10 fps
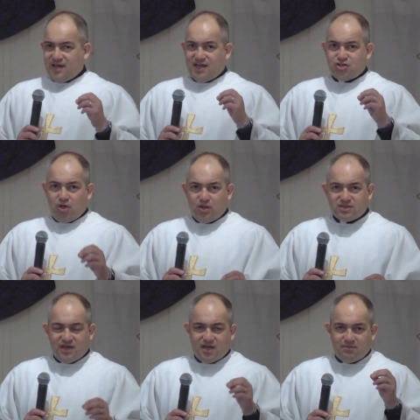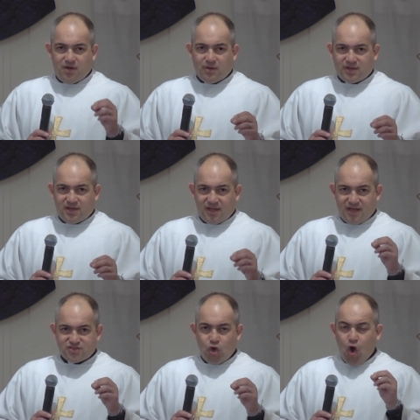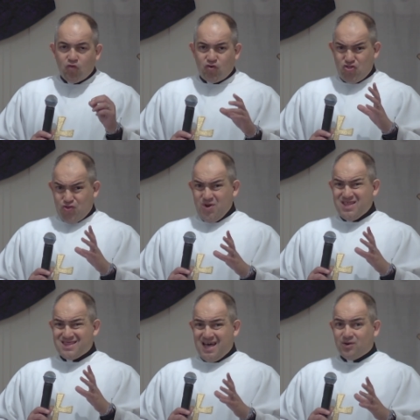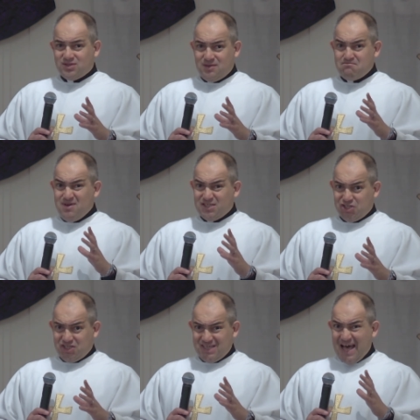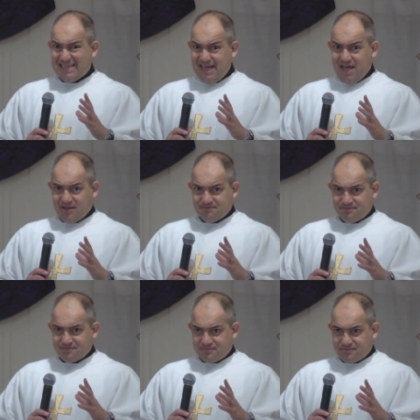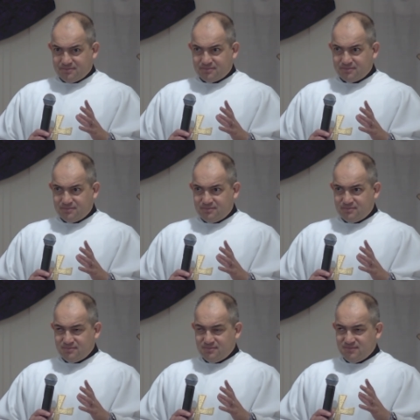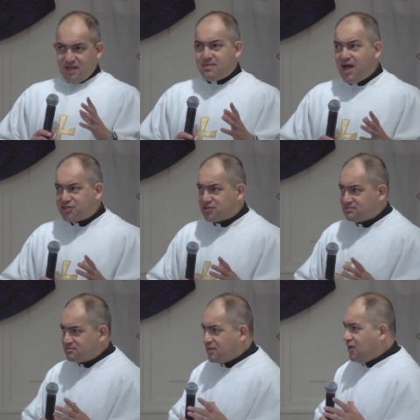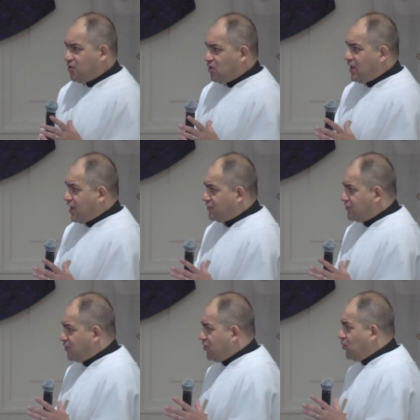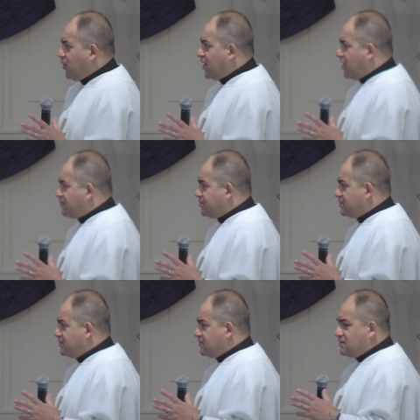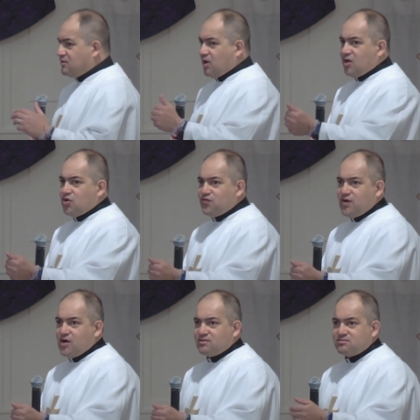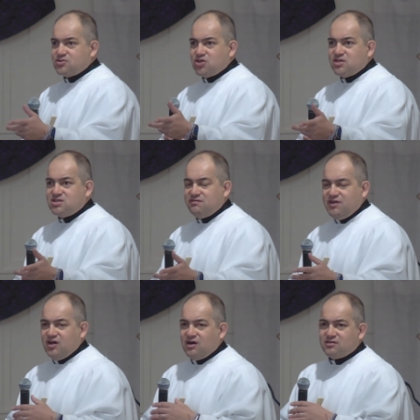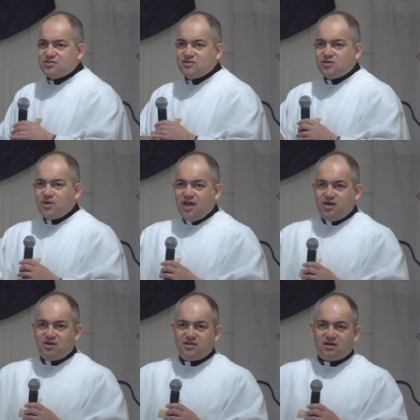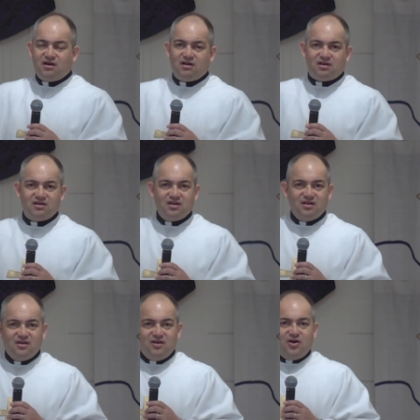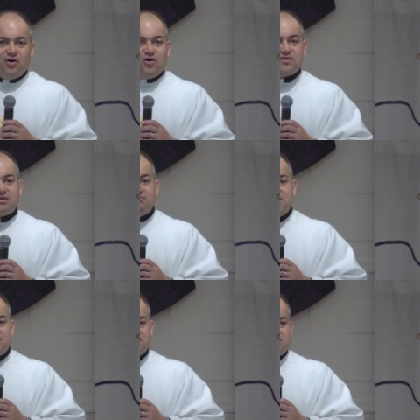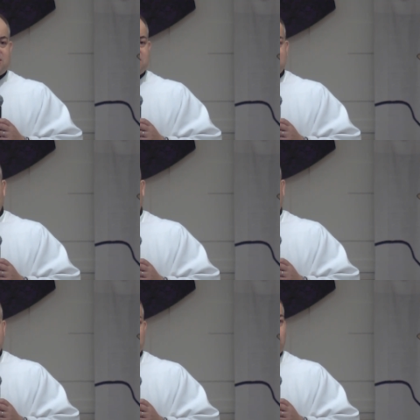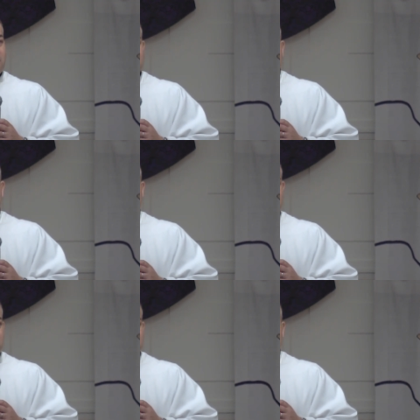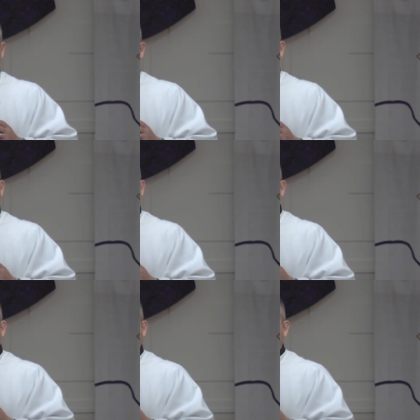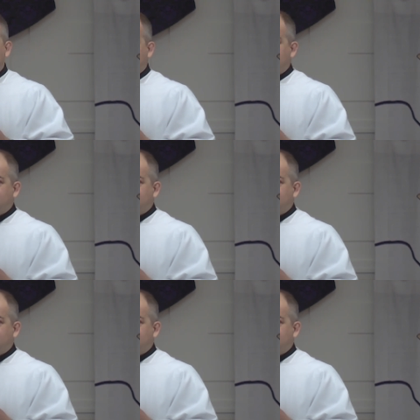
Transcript: An adult in America gets over 3,000 messages a day. Imagine in your own life when you wake up, look at your phone, turn the TV on, turn the radio on in the car, all the messages that you're absorbing for whatever thing